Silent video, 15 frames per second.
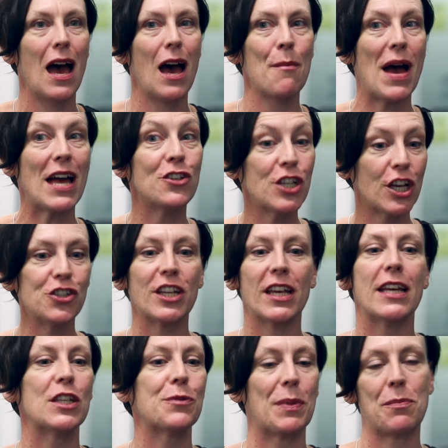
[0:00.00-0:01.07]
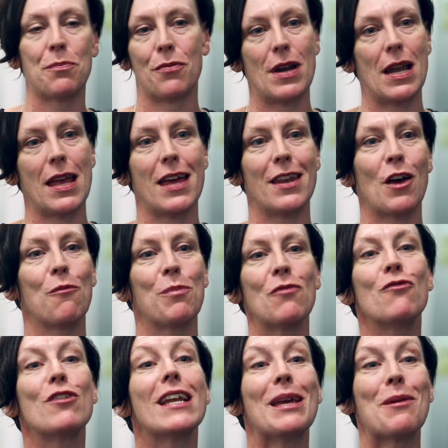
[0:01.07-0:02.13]
Um, and judging it has been brilliant. I've
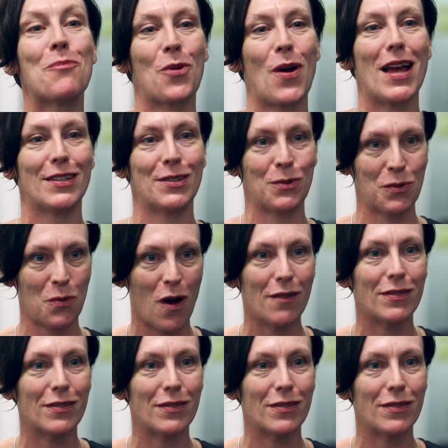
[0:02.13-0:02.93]
been really impressed with what